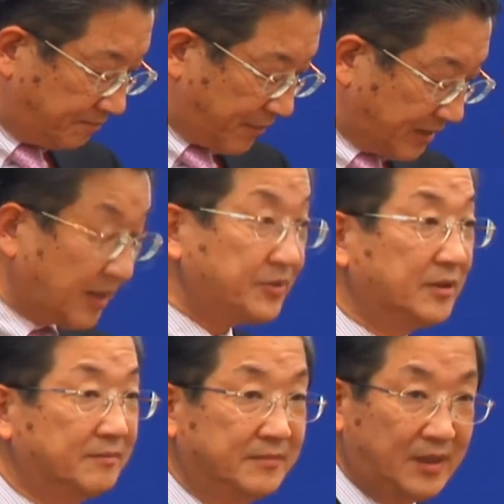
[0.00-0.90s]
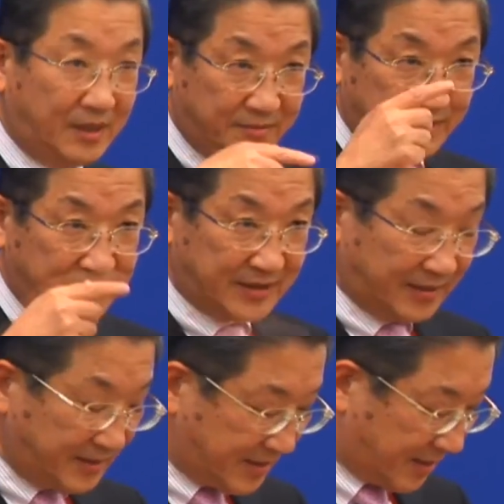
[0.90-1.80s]
perception, even inside
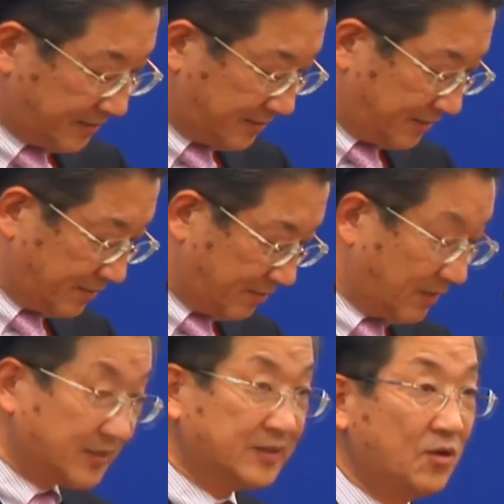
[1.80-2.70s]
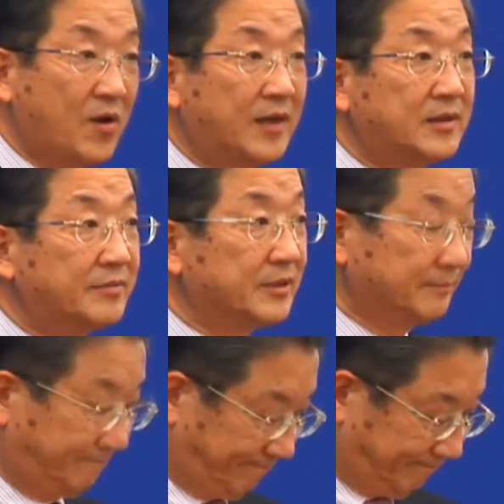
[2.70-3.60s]
Nissan, was no exception.
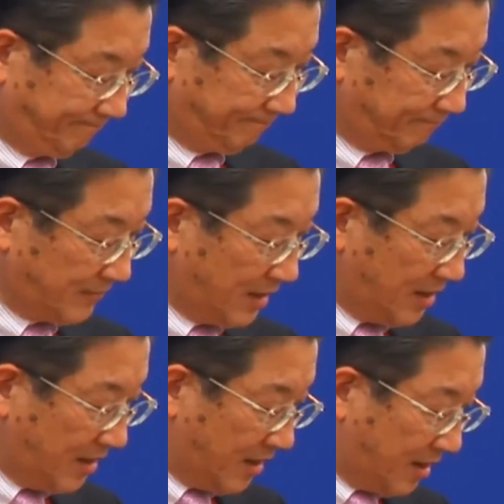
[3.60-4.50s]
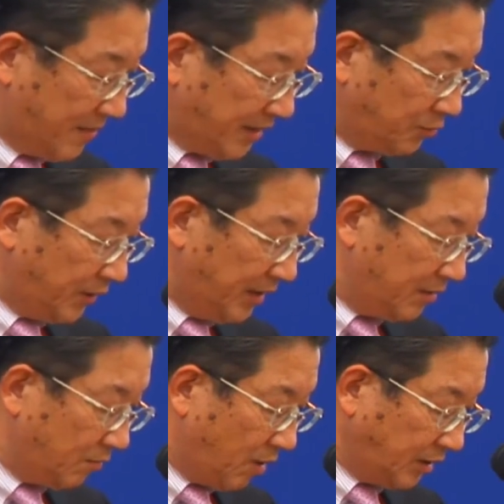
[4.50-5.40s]
But we
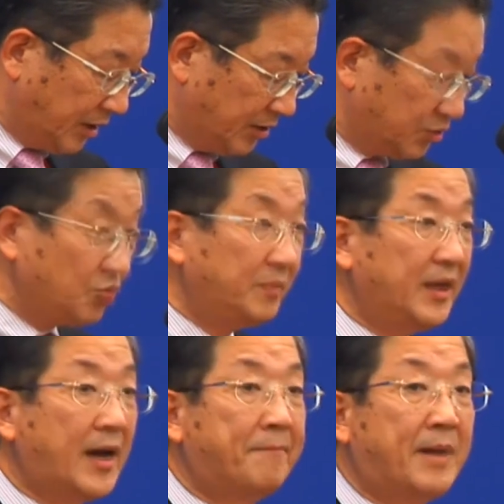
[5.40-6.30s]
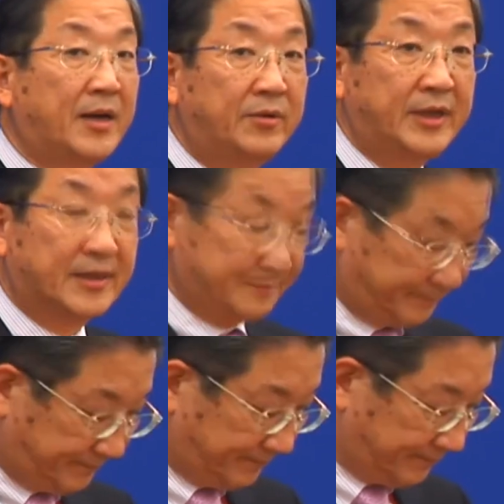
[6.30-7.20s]
wanted to be a pioneer,
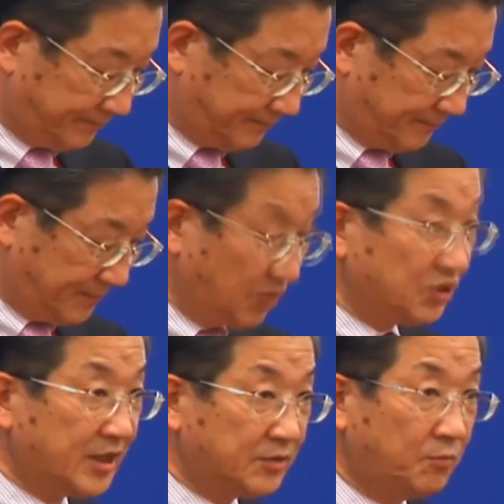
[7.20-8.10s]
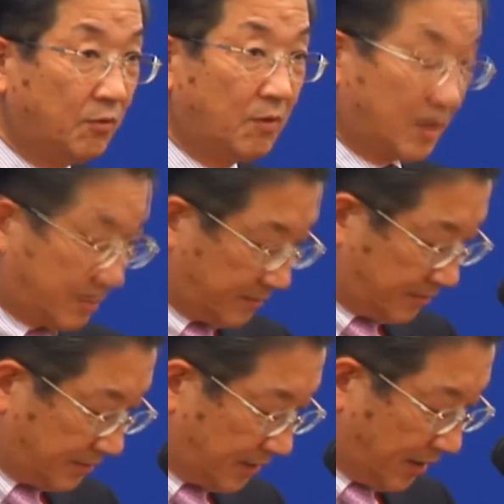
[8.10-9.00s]
not just follower.
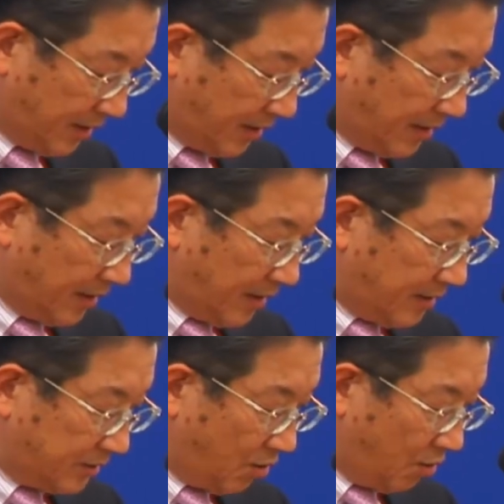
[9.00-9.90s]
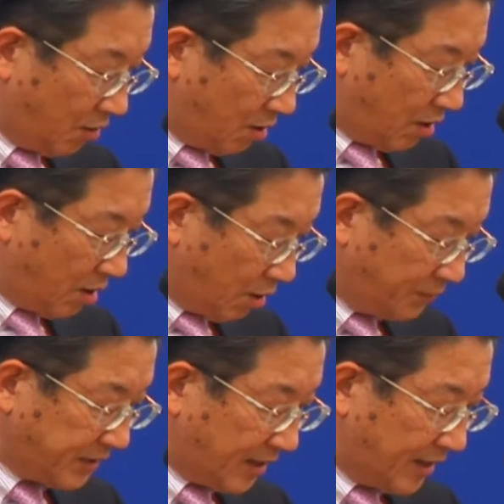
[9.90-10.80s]
So
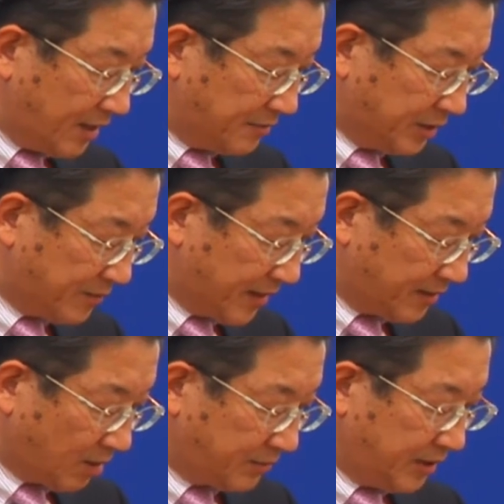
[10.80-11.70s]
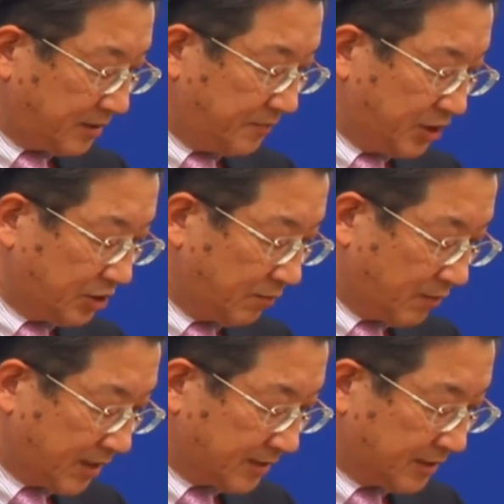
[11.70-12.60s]
official announcement of this vision
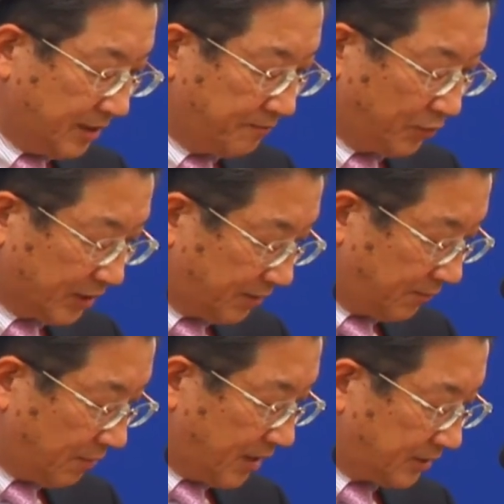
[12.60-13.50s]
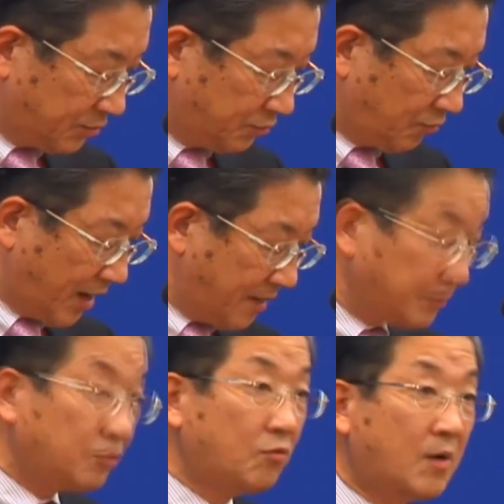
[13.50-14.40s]
was important for us to drive
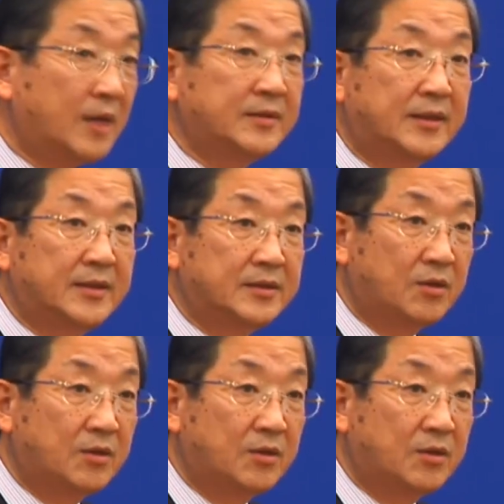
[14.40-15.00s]
toward this